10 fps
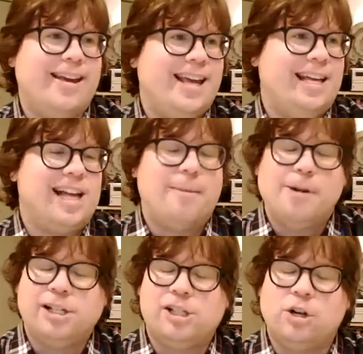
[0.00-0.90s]
it's
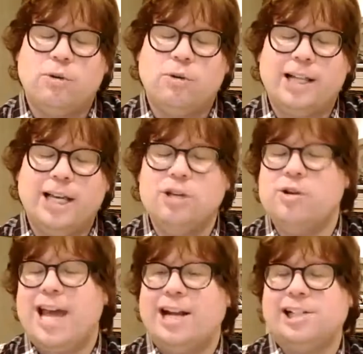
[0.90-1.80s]
happening so quickly, you
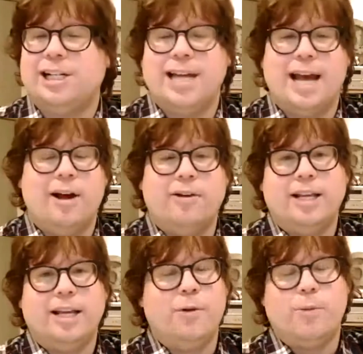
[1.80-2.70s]
can't sit
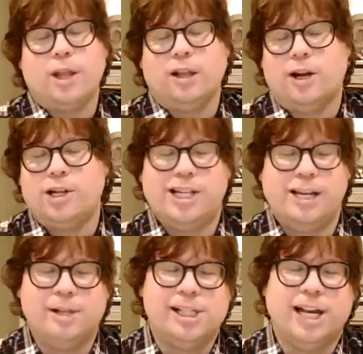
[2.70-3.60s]
down even with a large
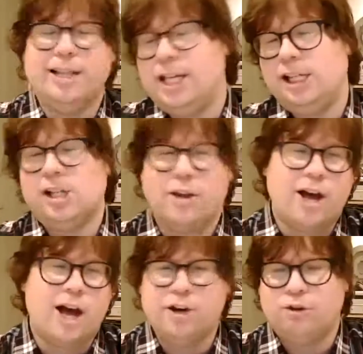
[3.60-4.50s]
team and say, these are the
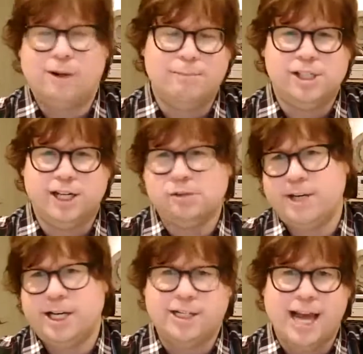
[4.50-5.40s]
100 websites we
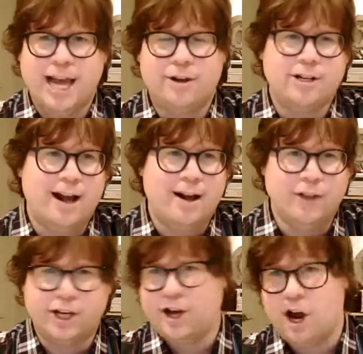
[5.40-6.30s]
need to gather to have
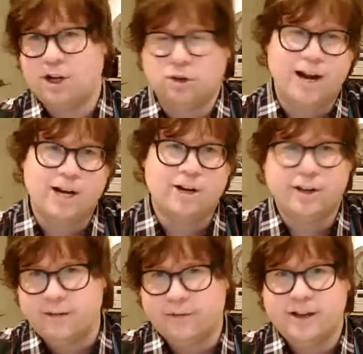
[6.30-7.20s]
the canonical record
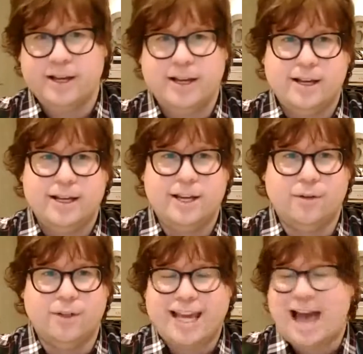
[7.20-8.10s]
of, you
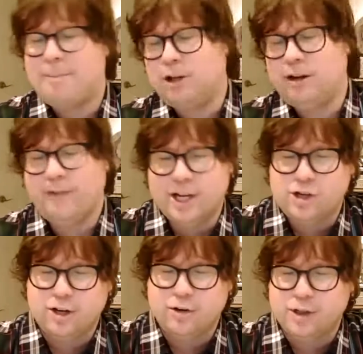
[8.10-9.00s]
know, the Capitol
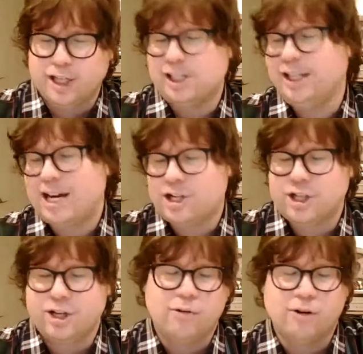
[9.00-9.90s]
invasion or this
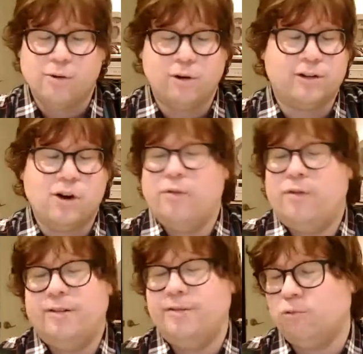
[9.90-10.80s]
election or
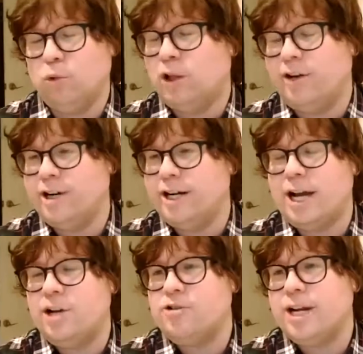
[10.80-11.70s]
COVID rollout in a
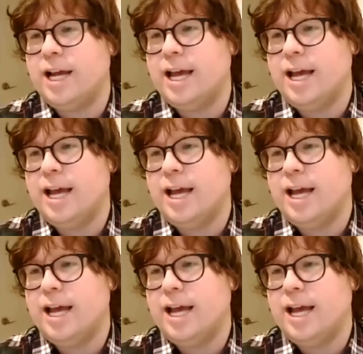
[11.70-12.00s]
country.